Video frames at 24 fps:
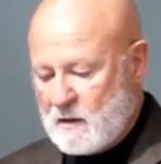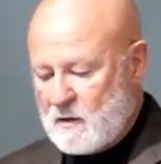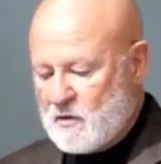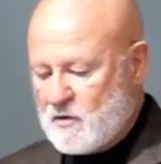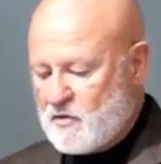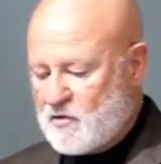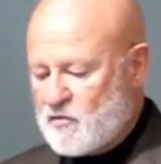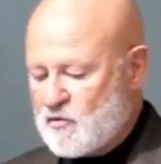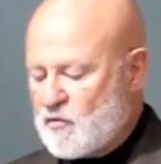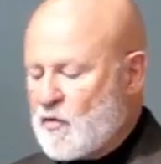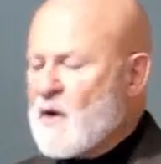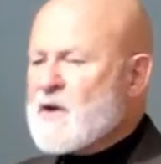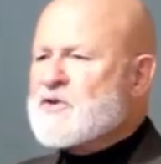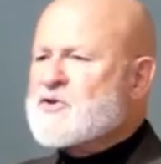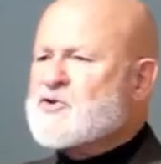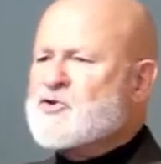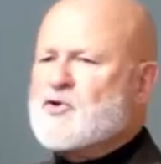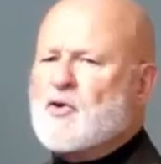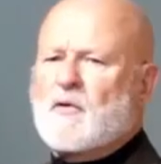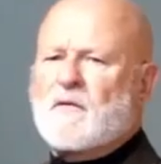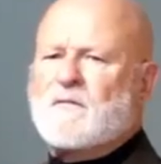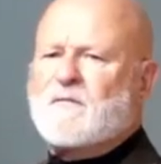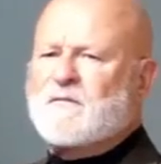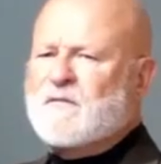Trust
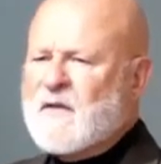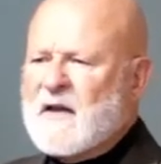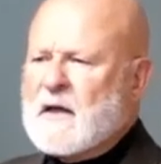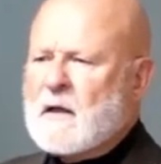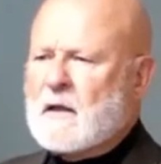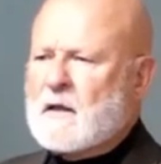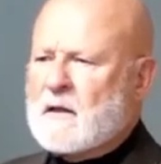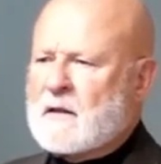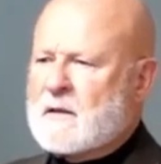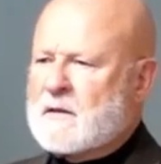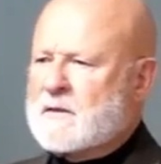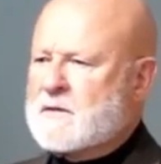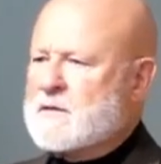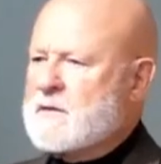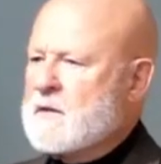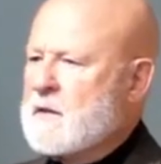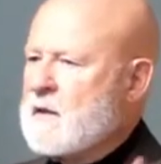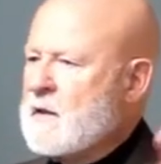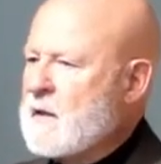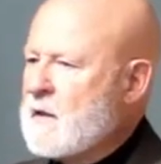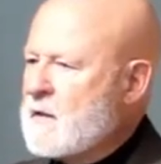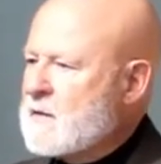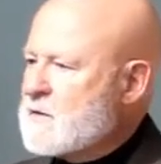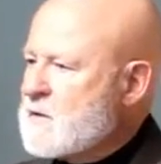your feelings,
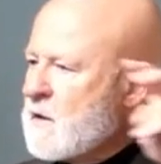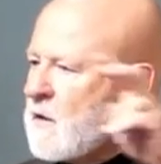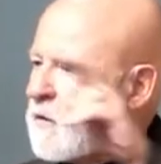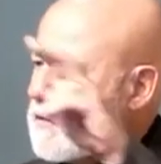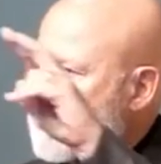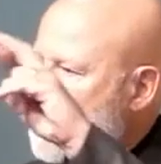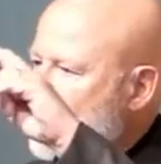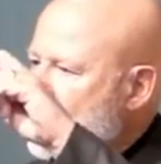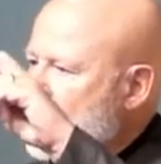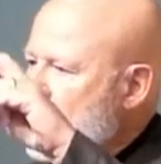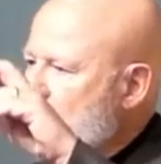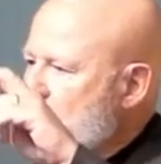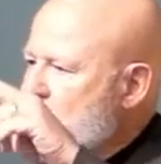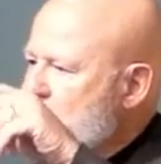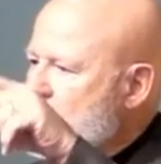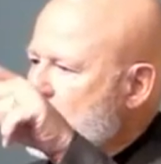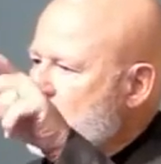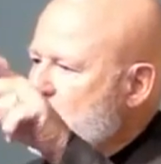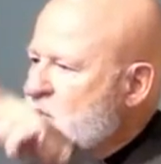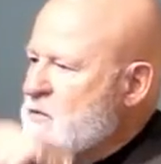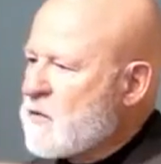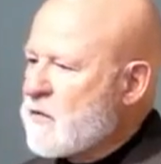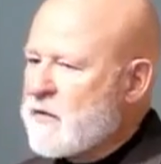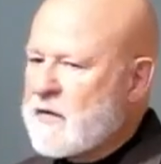he has in
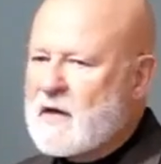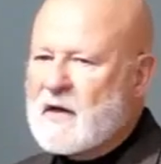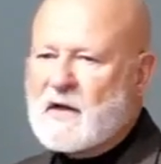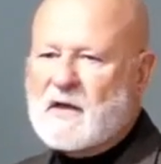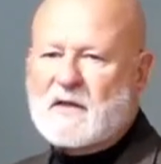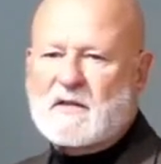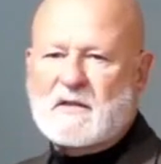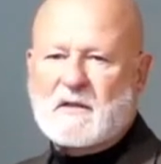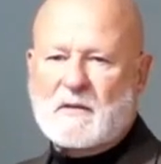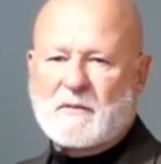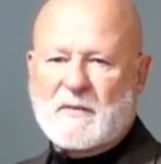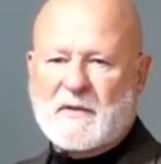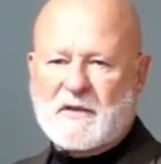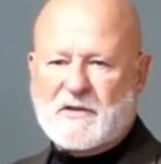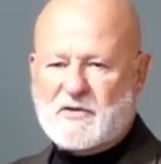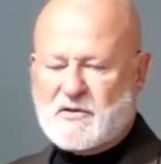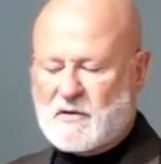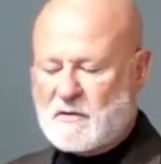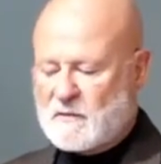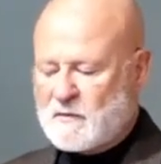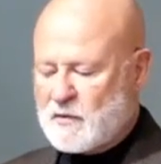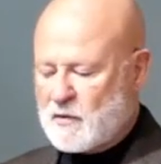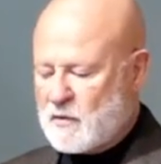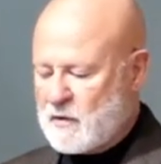quotations with an
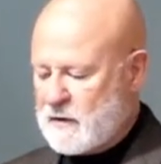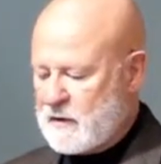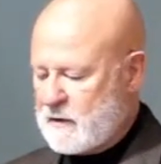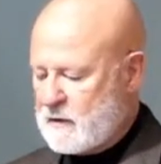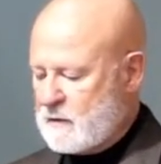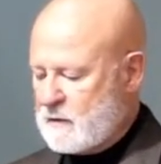exclamation point.